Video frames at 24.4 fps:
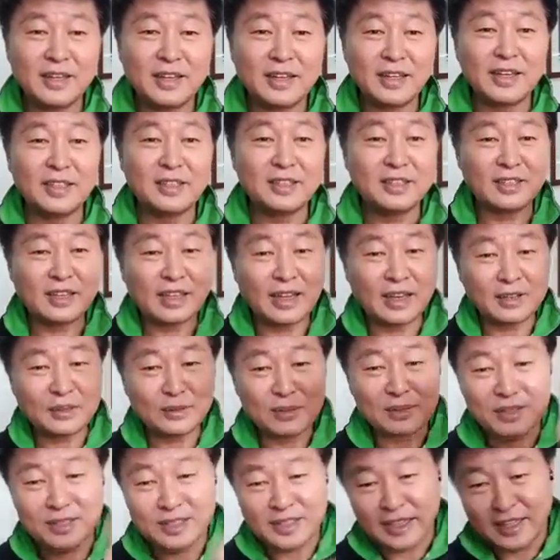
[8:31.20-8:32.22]
he start to
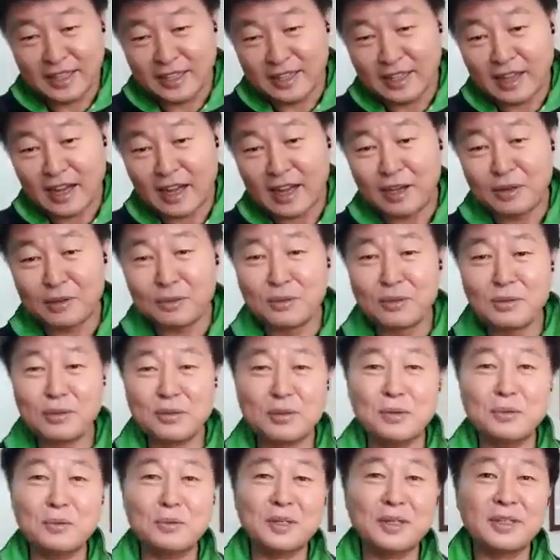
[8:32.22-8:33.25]
sink down to
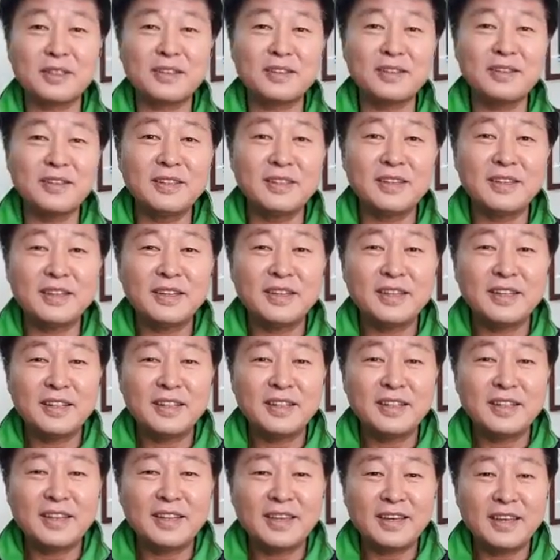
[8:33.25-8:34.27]
the water
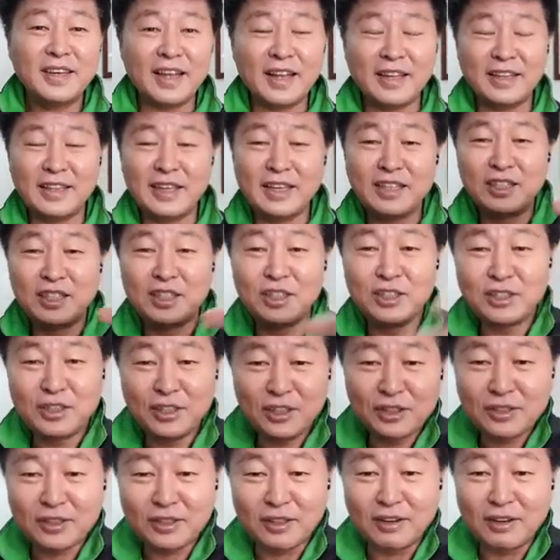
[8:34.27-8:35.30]
and then
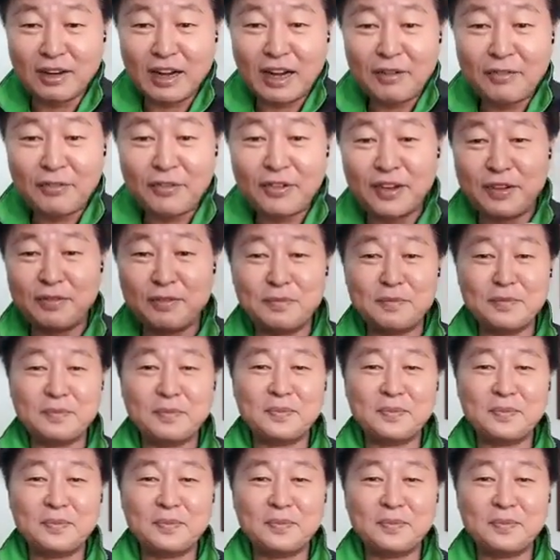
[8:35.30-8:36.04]
Jesus grabbed him.